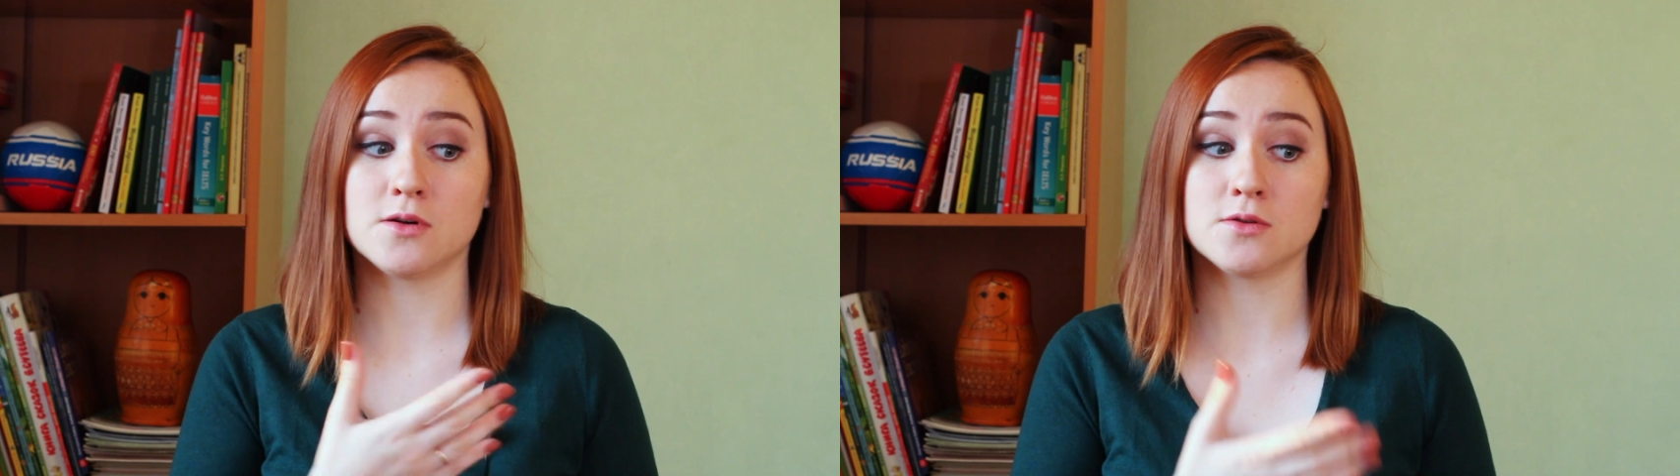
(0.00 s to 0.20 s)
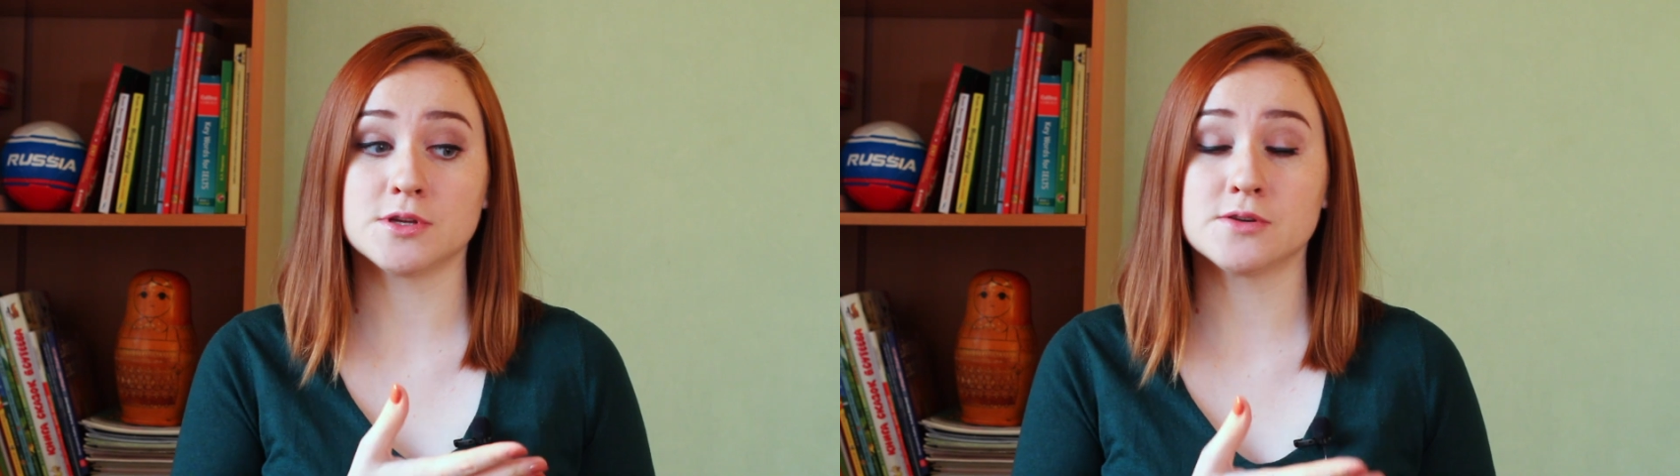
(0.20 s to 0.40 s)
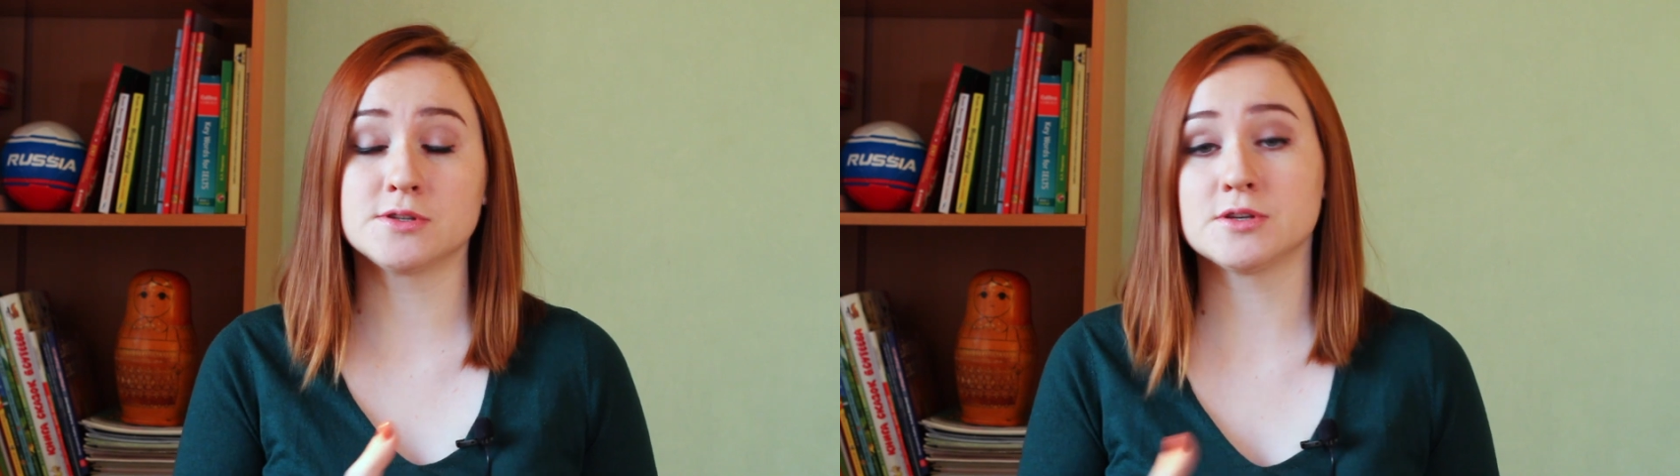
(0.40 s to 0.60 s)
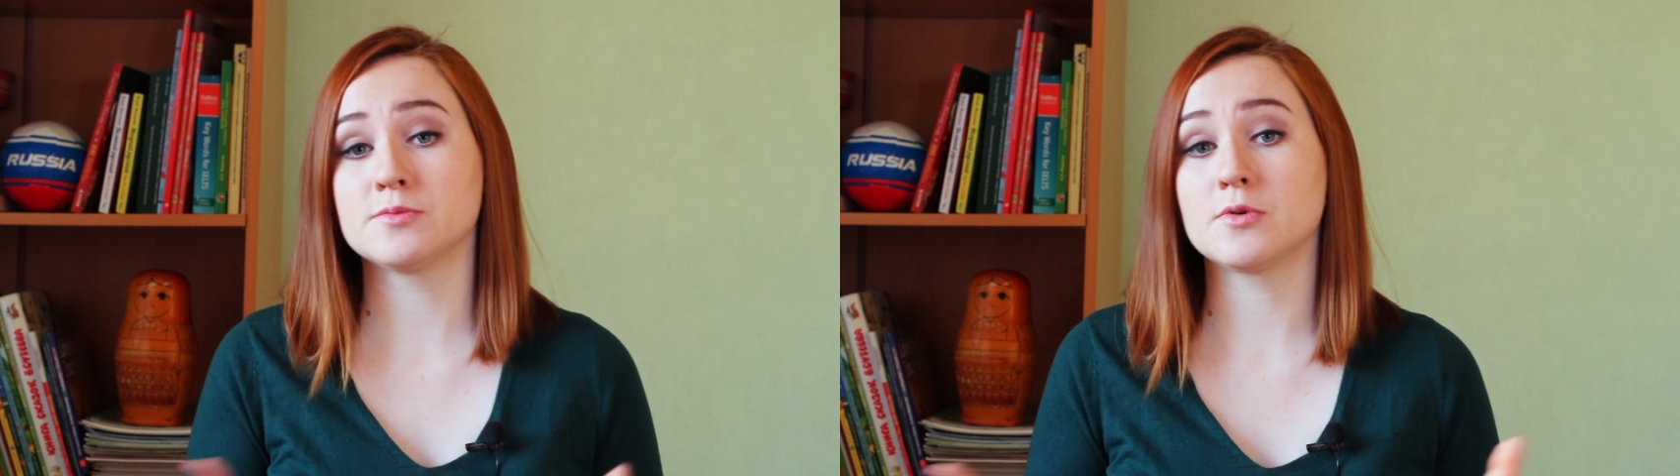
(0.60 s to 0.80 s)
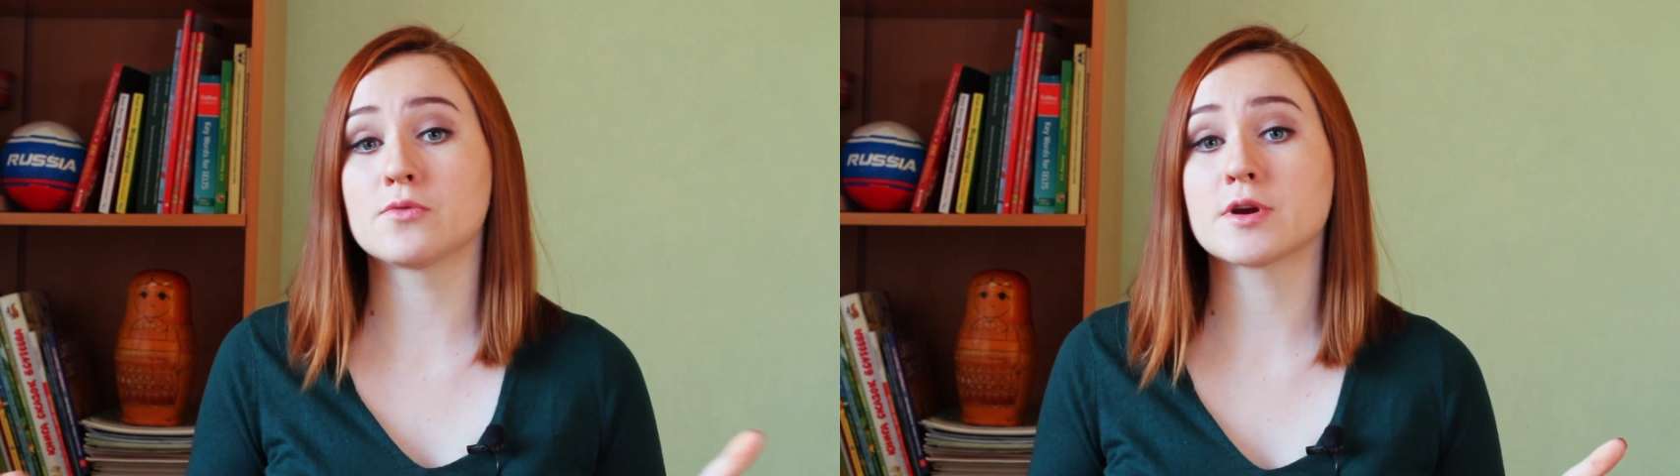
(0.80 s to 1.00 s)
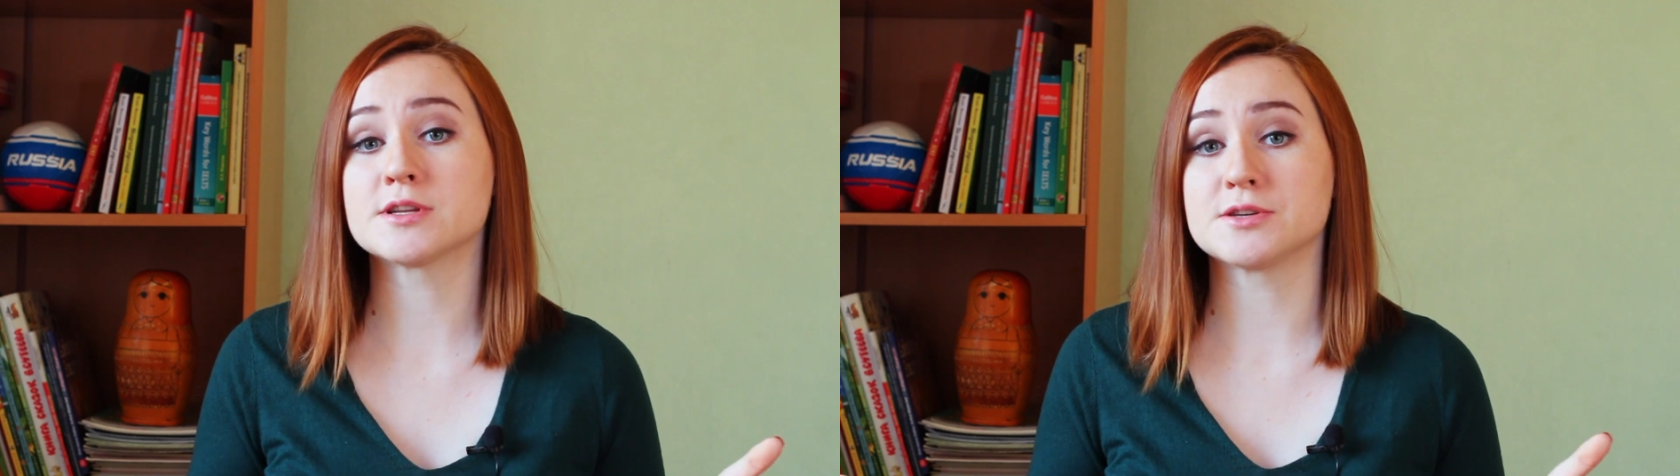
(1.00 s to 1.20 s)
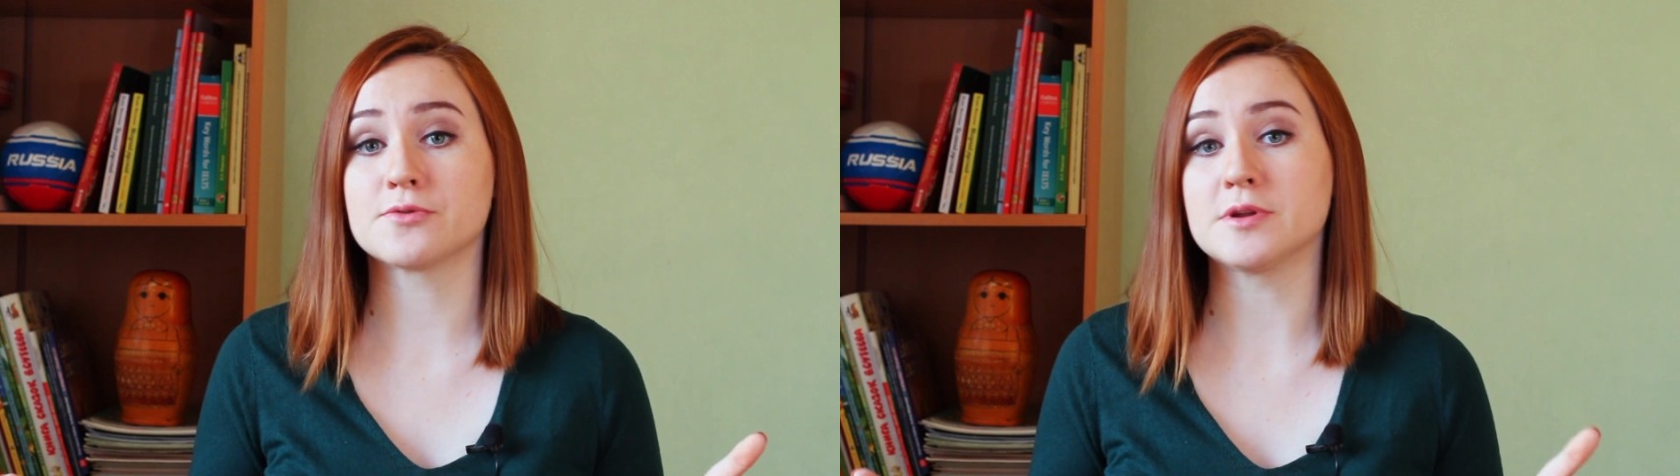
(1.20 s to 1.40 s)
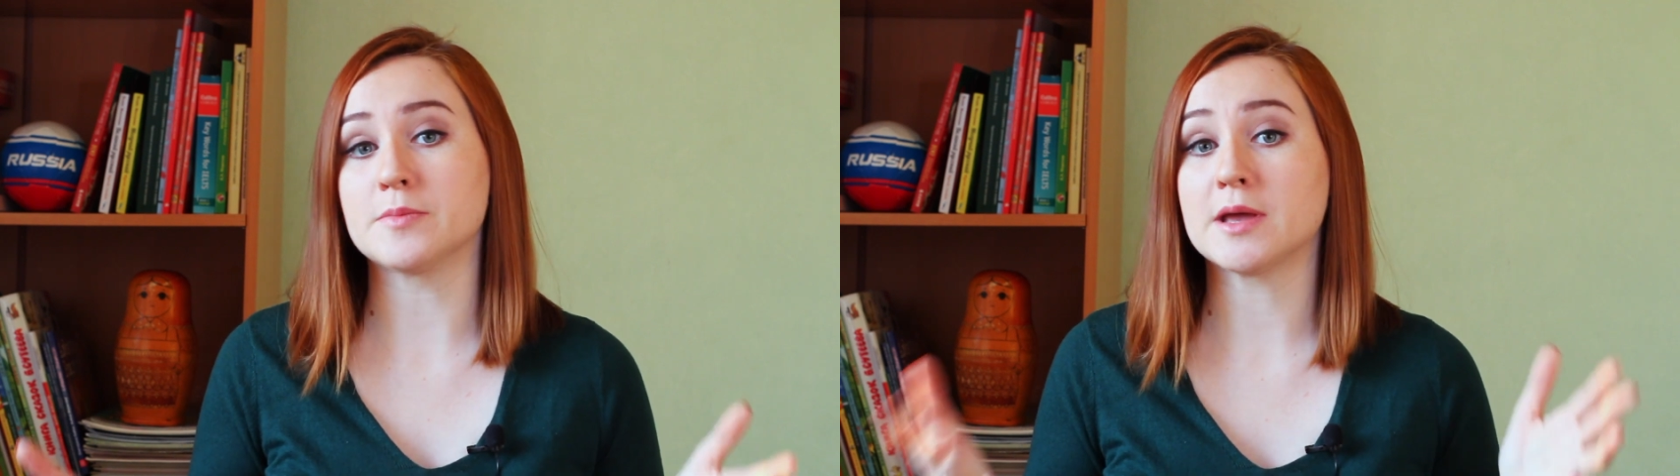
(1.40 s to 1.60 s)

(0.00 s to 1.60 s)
on YouTube or during